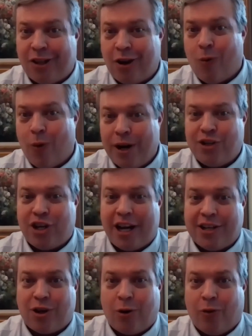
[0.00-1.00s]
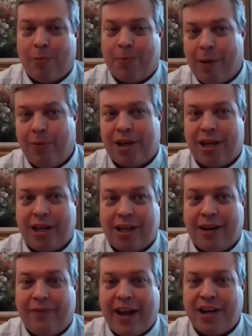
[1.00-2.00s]
This is their one chance to go to a
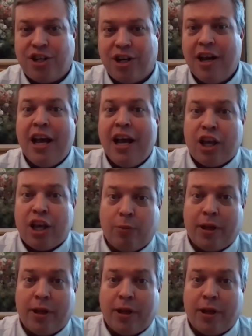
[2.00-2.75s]
Republican convention.